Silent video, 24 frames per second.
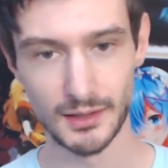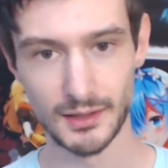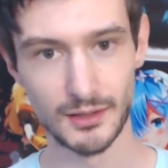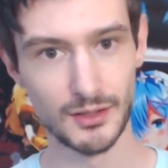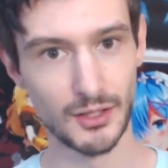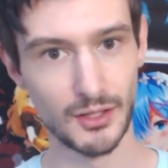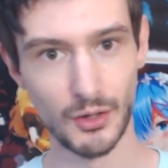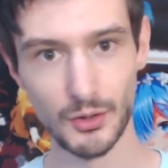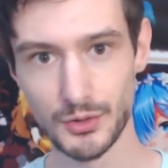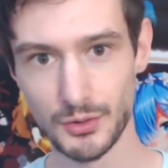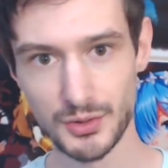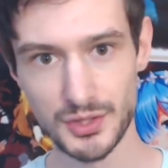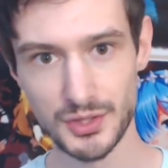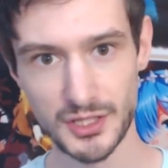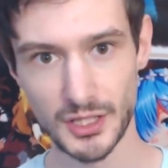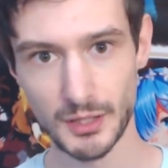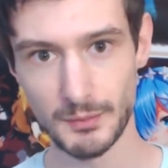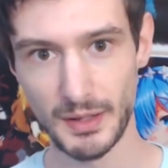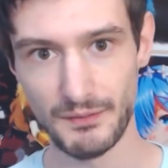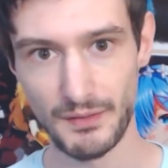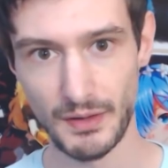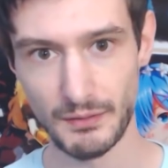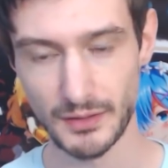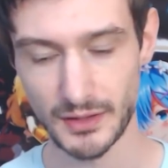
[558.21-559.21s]
Goku's still
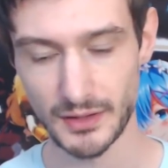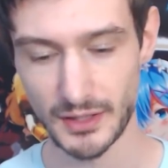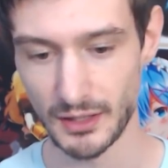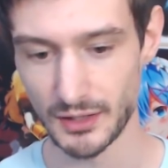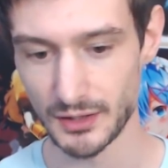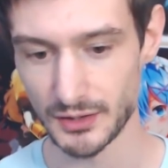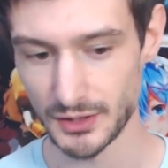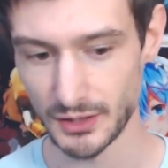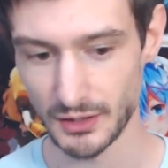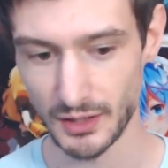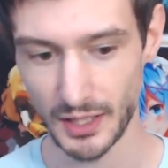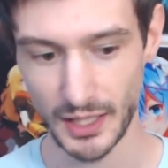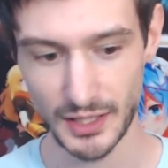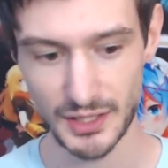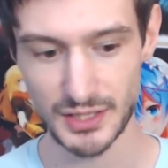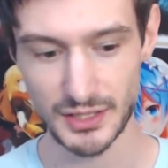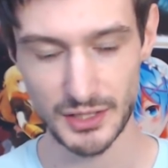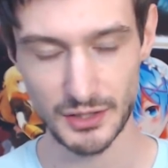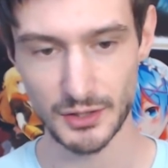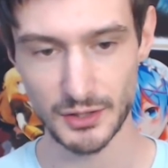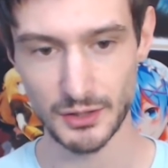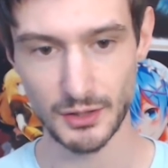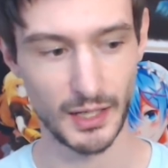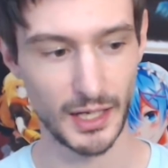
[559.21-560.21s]
my favorite character. I
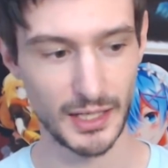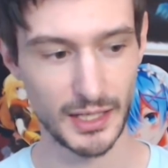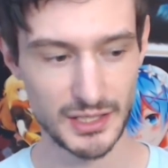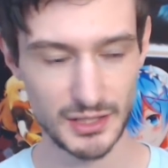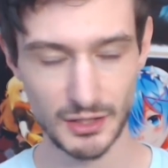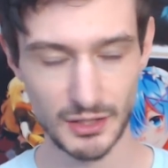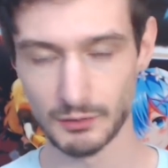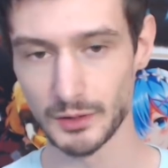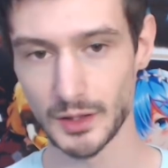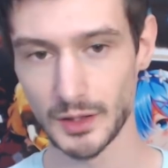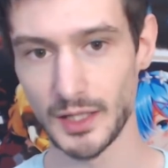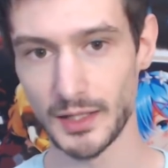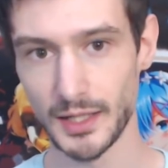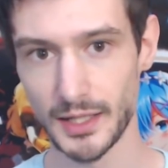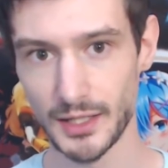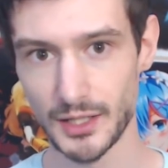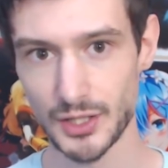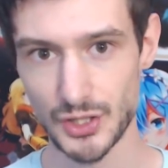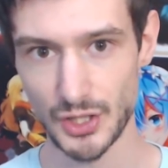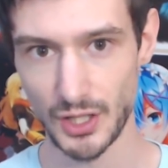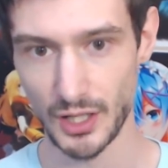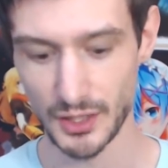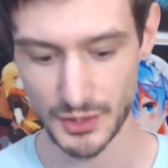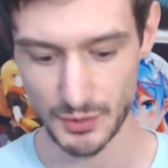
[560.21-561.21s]
still I still really like
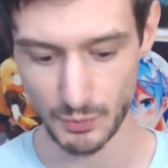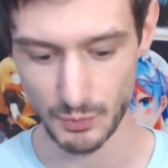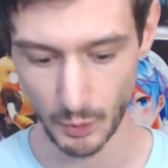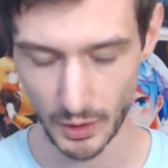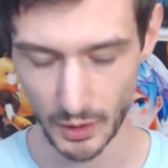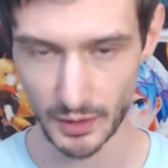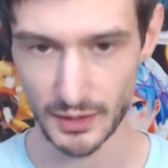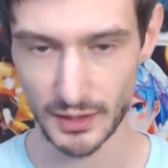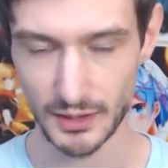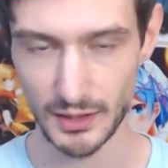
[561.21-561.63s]
Sean's work,